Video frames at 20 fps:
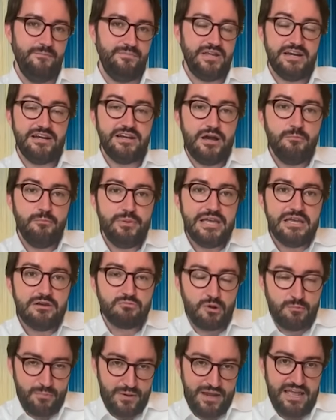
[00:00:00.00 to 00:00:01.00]
They're now being
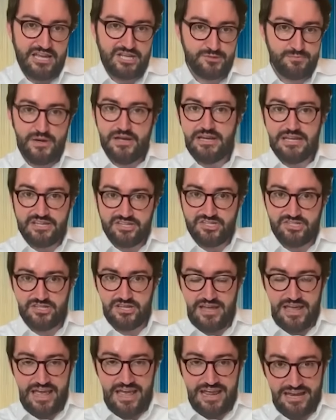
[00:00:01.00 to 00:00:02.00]
replaced by
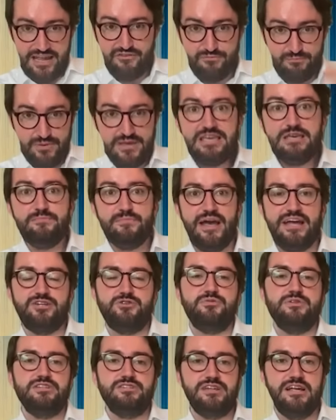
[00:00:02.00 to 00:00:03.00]
these LFP
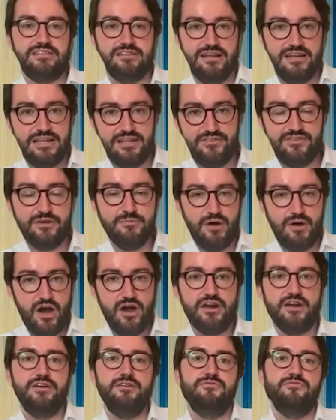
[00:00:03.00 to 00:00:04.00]
batteries, like the lithium
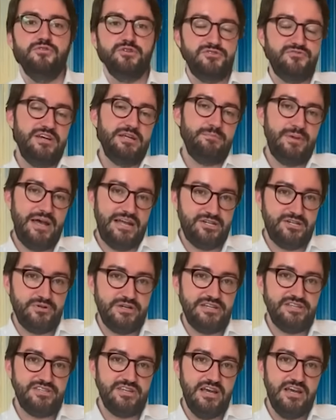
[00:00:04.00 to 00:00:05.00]
iron phosphate
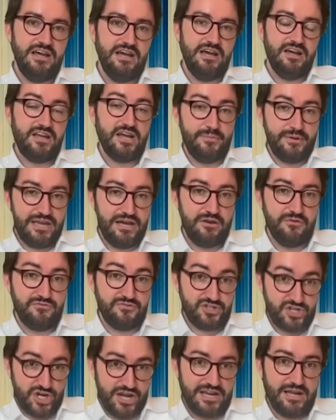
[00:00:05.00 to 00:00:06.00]
batteries coming out of
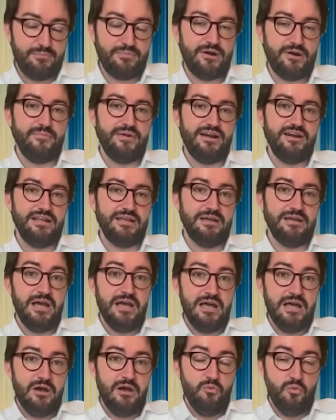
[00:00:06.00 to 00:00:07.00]
China primarily.
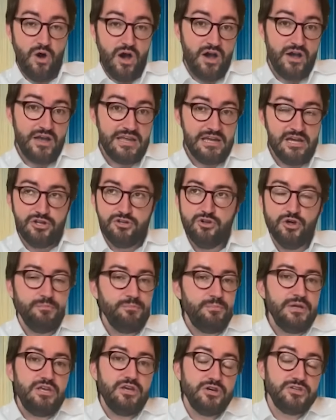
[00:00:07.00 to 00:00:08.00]
Why?
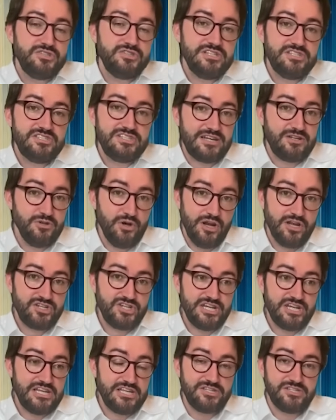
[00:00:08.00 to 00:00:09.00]
Not because this
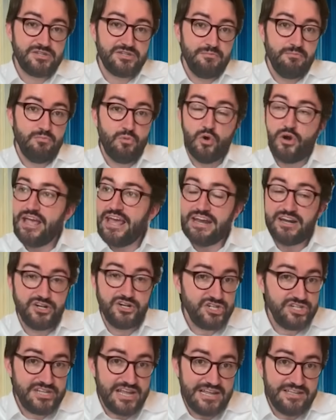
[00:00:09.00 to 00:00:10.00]
technology is more
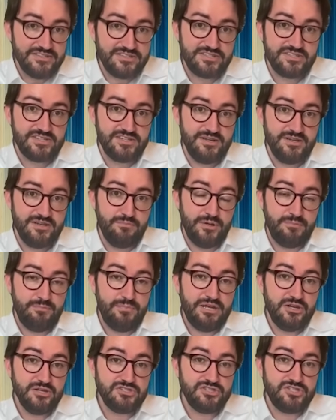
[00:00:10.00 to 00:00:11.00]
energy dense, but
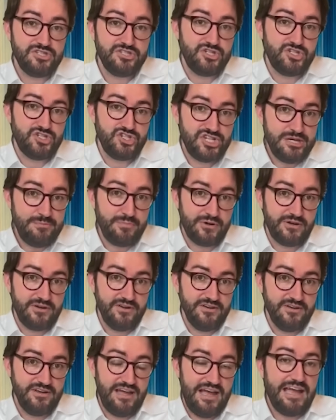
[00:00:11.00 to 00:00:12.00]
because it's just
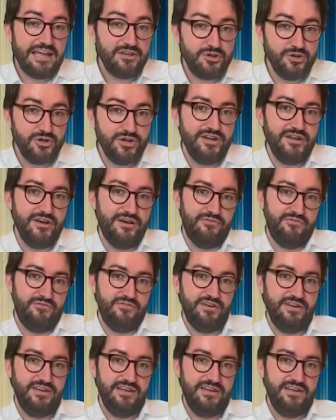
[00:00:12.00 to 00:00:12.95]
cheaper and good enough.